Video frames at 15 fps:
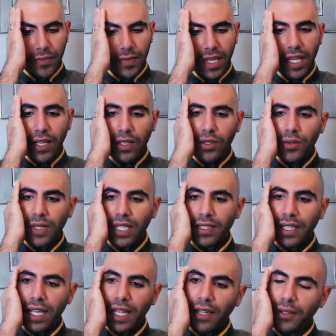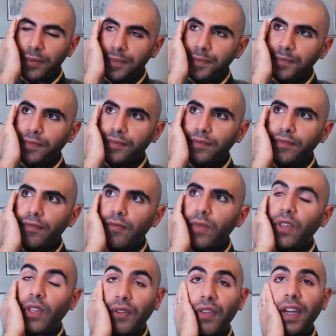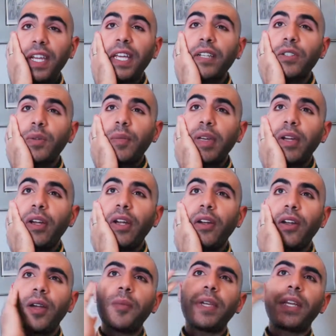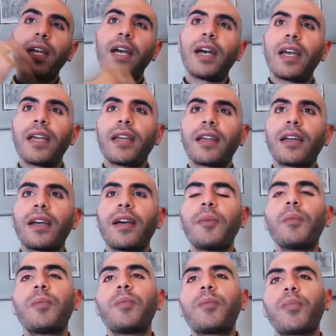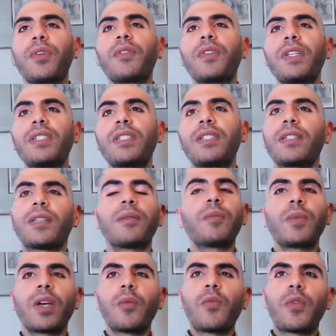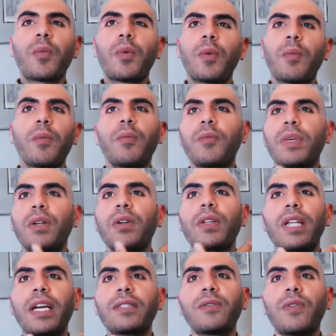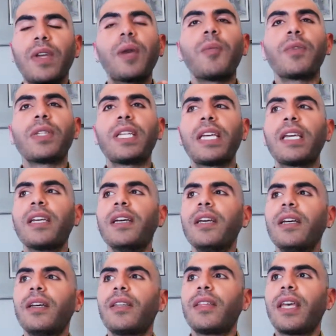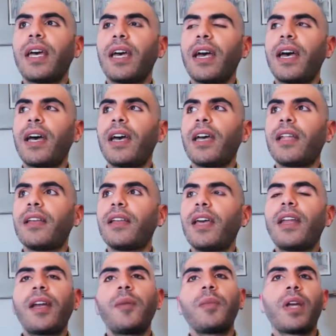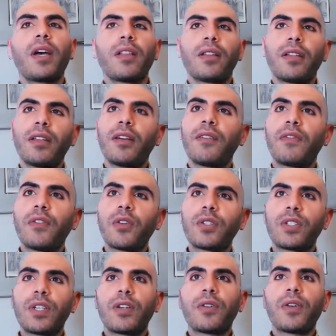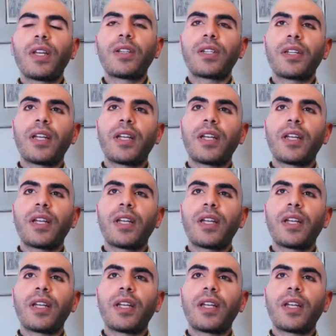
including like the financial barrier. I mean, I'm privileged to come from a middle class family that had, and I'm not a first generation